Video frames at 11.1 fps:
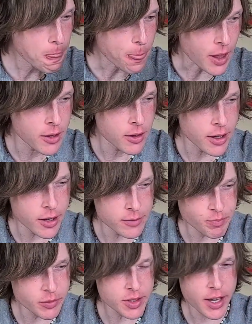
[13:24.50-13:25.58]
Like
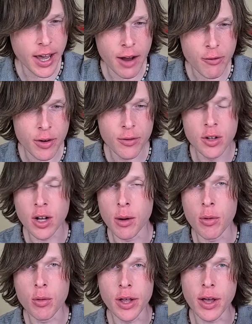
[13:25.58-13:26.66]
say every
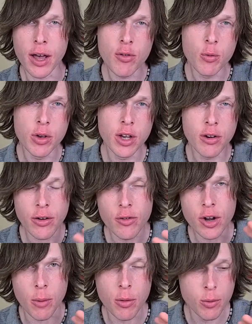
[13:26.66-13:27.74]
week or every
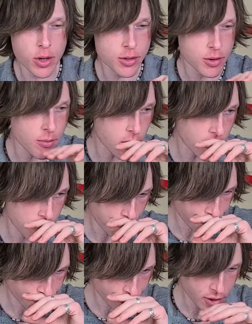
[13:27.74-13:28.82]
couple weeks or a month,
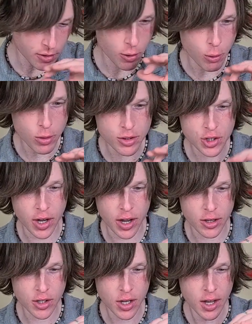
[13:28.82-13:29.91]
he'll always
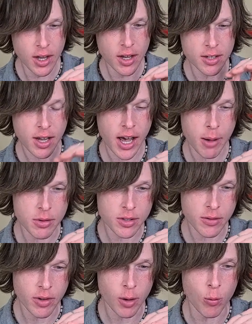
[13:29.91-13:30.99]
change his habits of
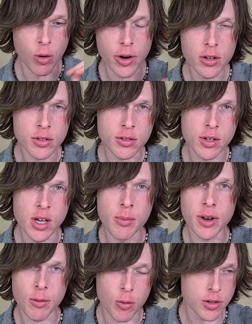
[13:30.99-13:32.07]
like where he'll sleep and at
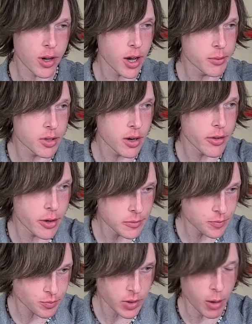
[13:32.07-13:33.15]
what times kind of thing
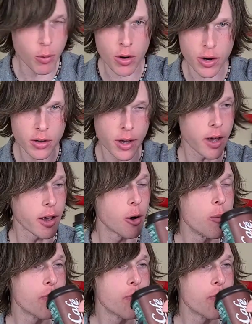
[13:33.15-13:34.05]
and where he'll hang out.